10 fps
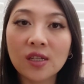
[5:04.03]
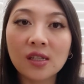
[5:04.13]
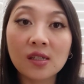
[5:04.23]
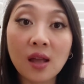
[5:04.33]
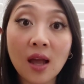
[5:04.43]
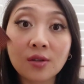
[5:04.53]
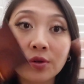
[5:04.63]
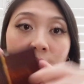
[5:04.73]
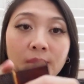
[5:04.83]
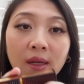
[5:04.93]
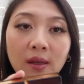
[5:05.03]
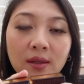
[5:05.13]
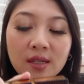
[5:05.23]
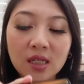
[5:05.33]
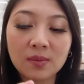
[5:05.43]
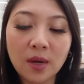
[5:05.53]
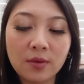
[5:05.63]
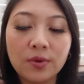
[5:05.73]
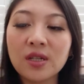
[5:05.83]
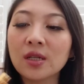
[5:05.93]
this is the 100 ml this is my
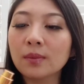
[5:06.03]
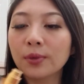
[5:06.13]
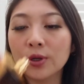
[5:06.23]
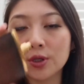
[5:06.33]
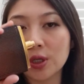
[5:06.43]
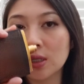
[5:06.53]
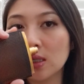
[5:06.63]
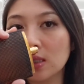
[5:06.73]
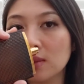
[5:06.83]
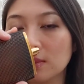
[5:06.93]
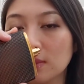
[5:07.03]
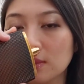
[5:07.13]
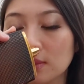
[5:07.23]
recent purchase